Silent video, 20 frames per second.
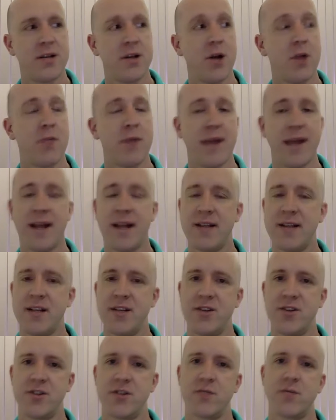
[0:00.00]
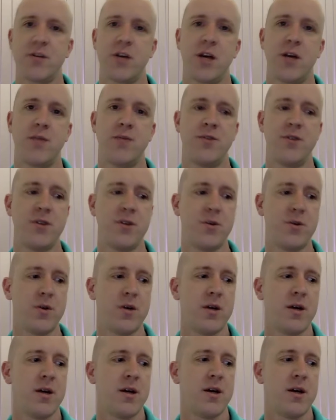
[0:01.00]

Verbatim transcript: don't make a decision. Sometimes you